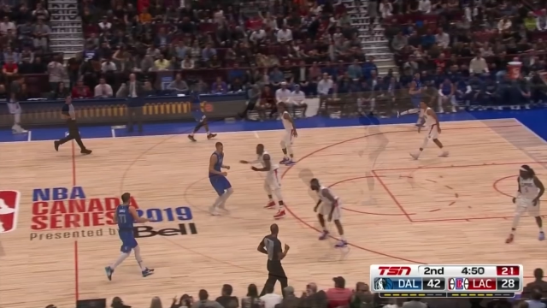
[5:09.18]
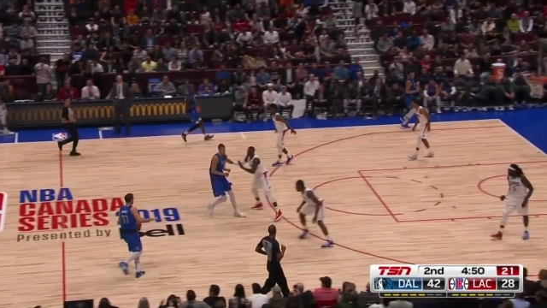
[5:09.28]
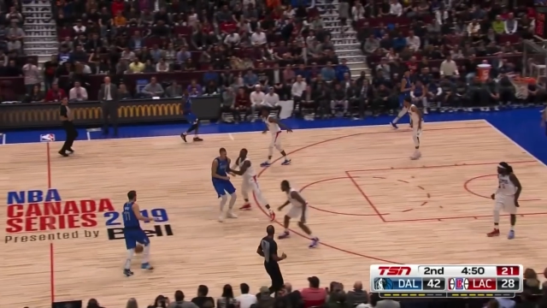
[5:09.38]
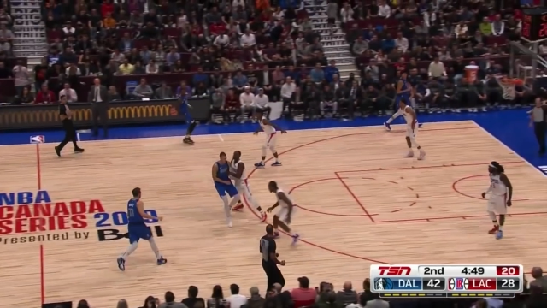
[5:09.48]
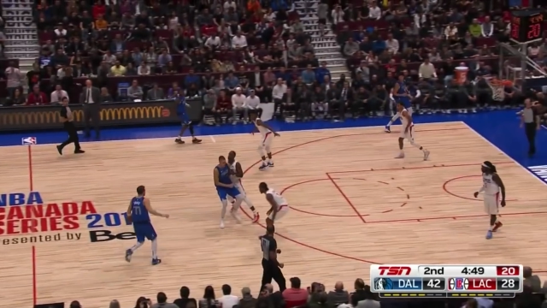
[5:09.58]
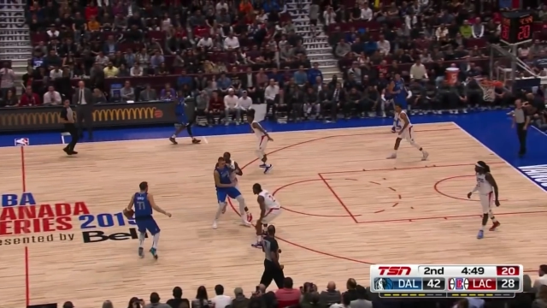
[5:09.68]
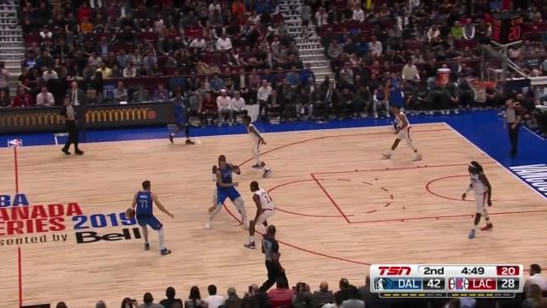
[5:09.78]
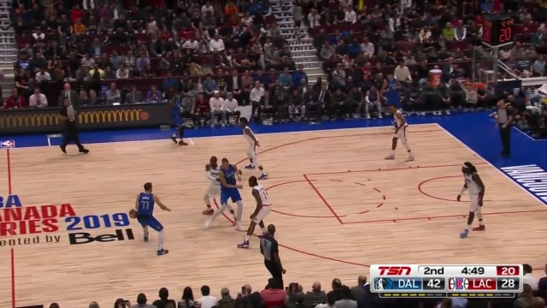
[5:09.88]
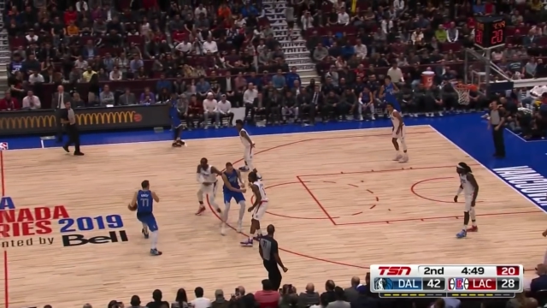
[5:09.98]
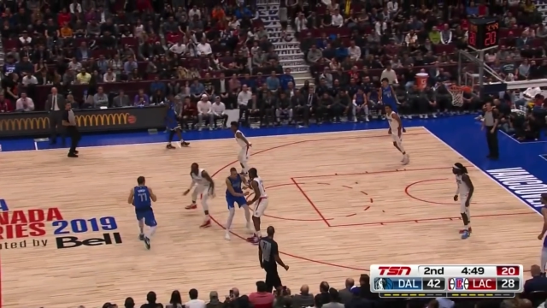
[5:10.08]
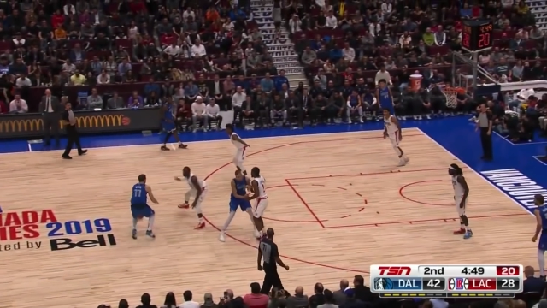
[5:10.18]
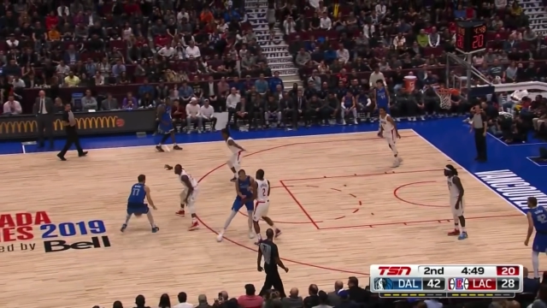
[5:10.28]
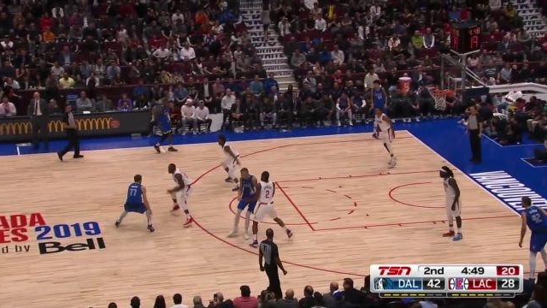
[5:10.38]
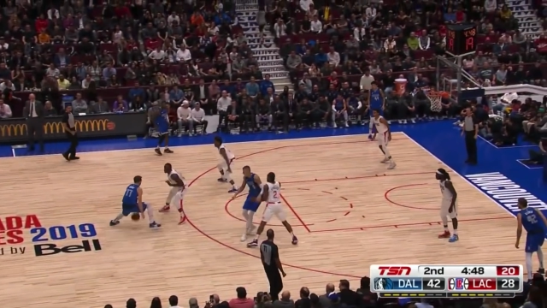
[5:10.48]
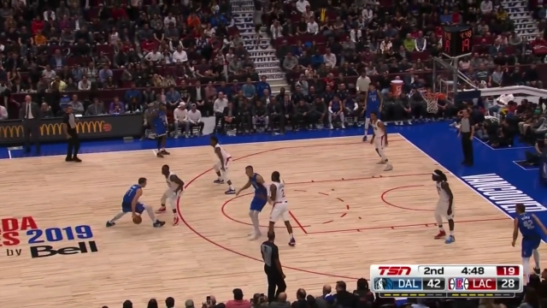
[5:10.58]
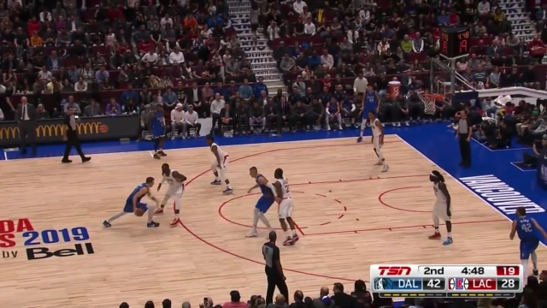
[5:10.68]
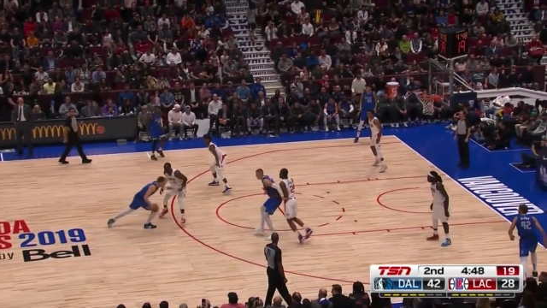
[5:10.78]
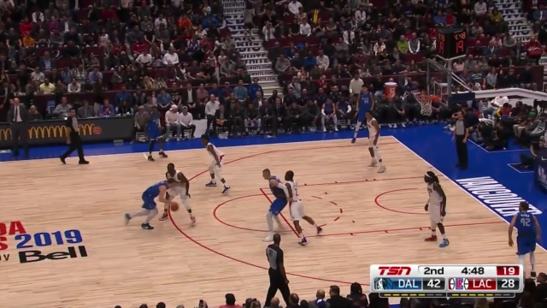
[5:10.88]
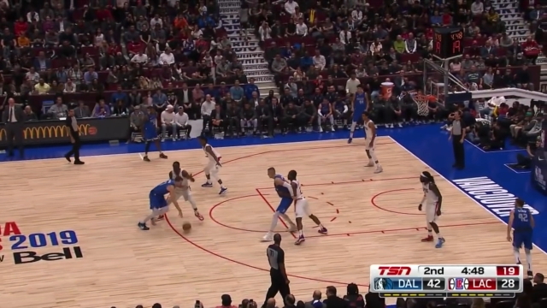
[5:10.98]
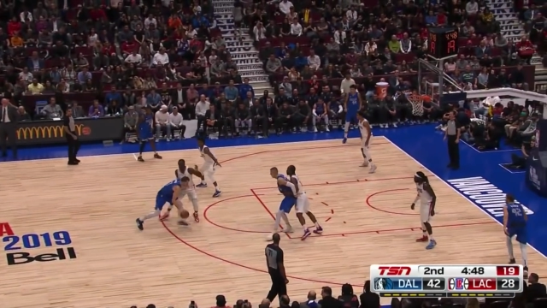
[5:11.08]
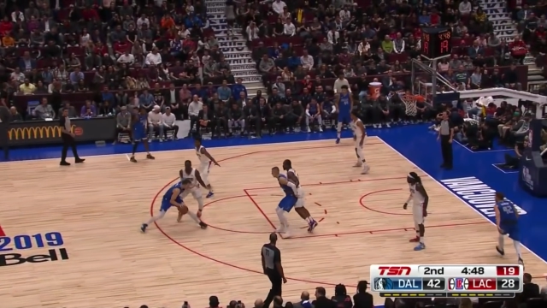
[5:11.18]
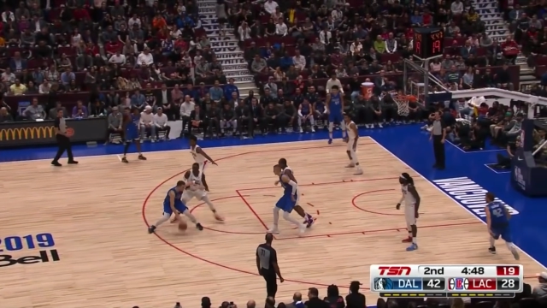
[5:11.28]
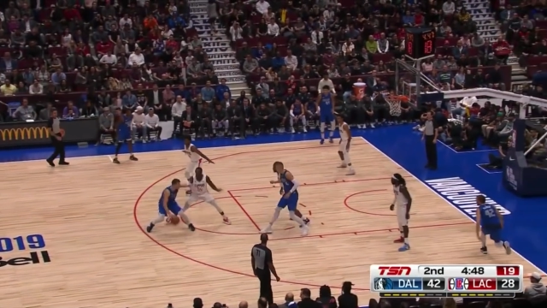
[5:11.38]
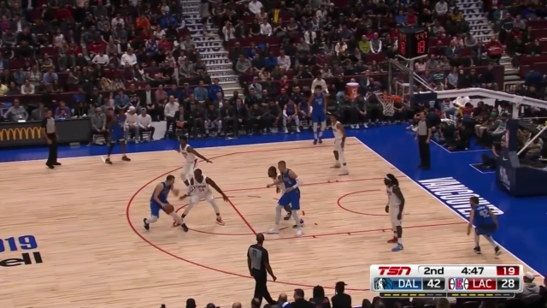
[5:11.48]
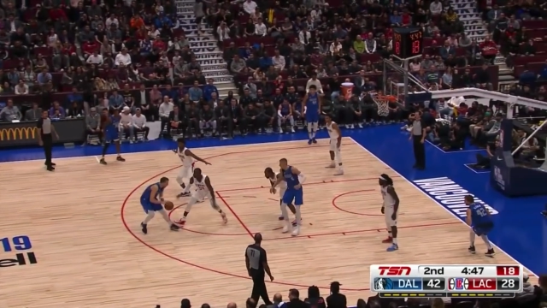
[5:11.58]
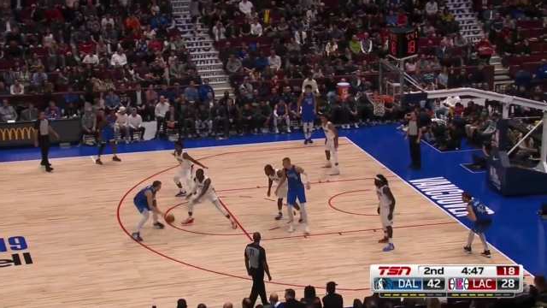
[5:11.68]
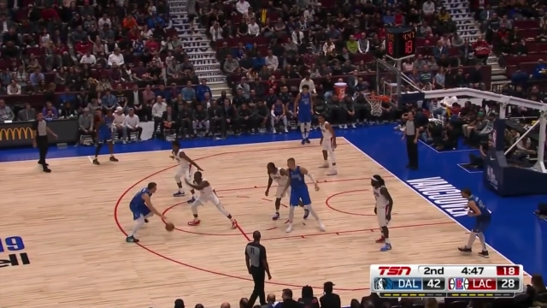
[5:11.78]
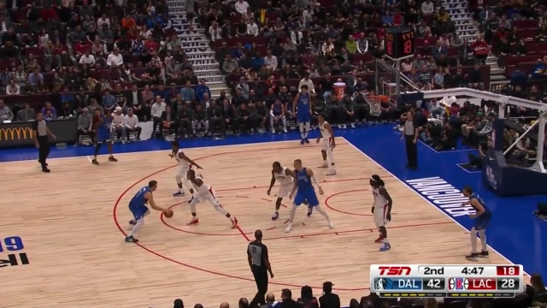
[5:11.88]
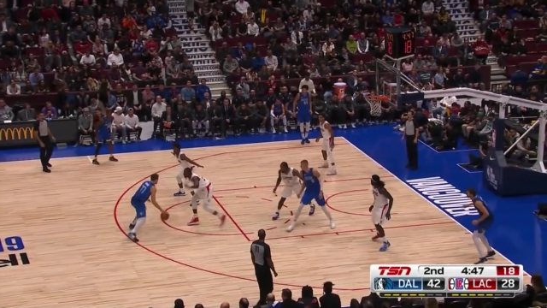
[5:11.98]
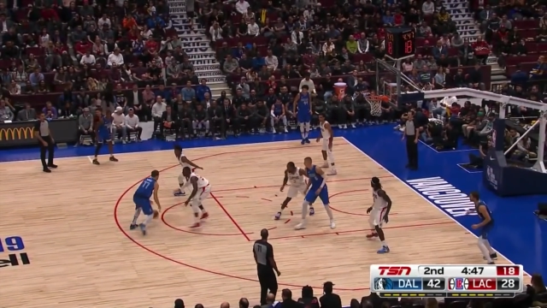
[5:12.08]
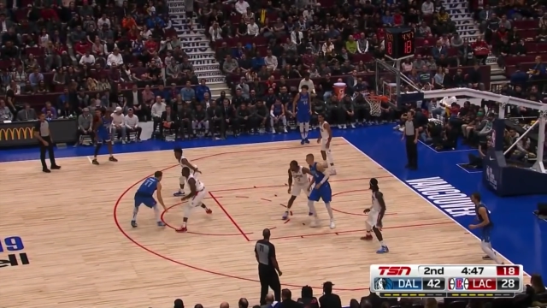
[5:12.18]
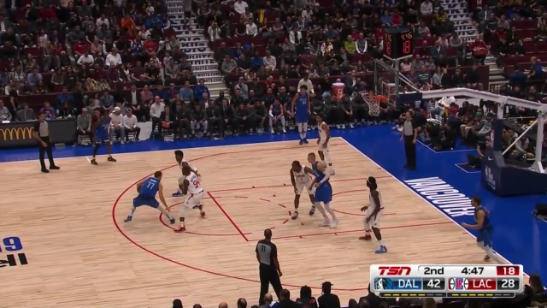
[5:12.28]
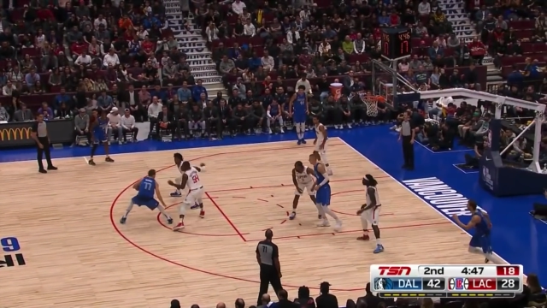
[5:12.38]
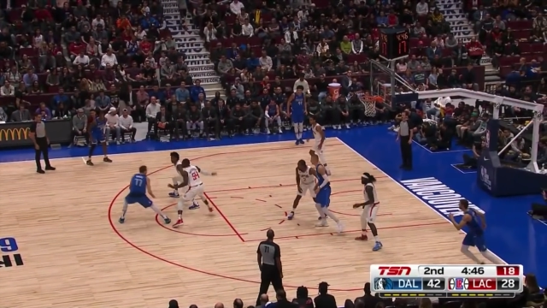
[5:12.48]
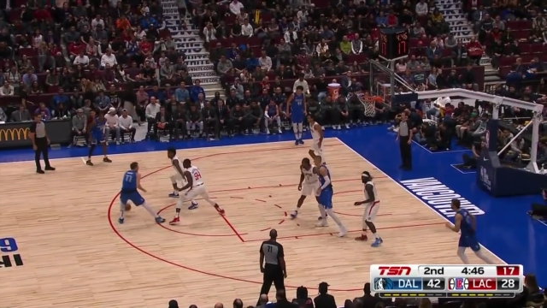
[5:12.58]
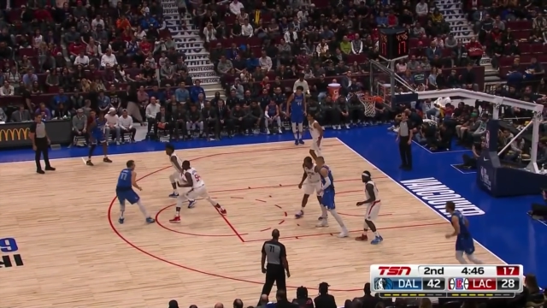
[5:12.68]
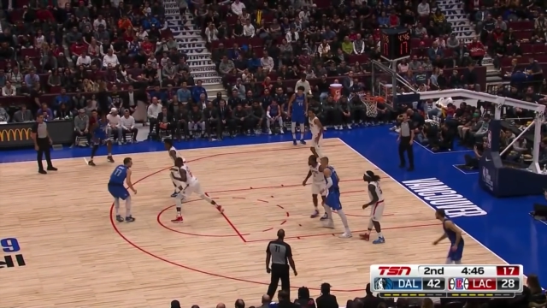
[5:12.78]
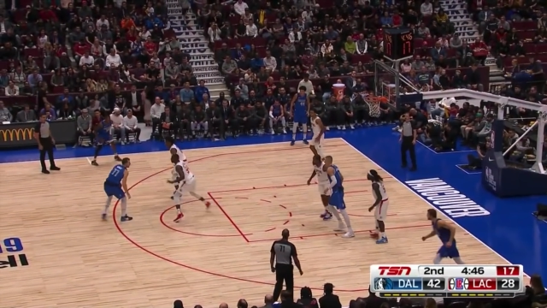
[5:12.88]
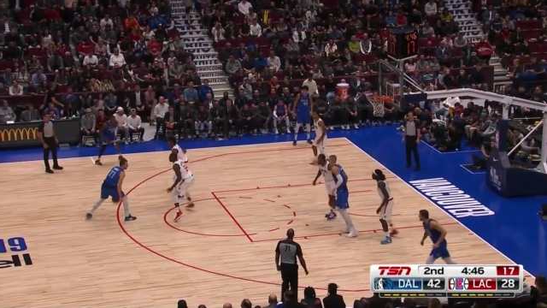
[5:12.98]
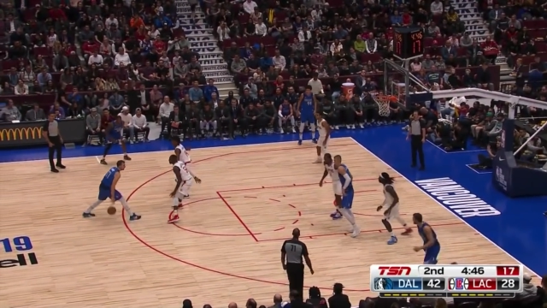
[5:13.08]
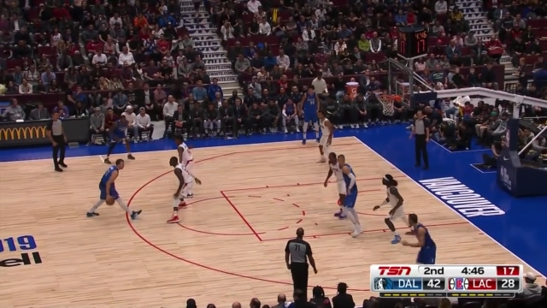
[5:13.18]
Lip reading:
[unreadable: no face in view]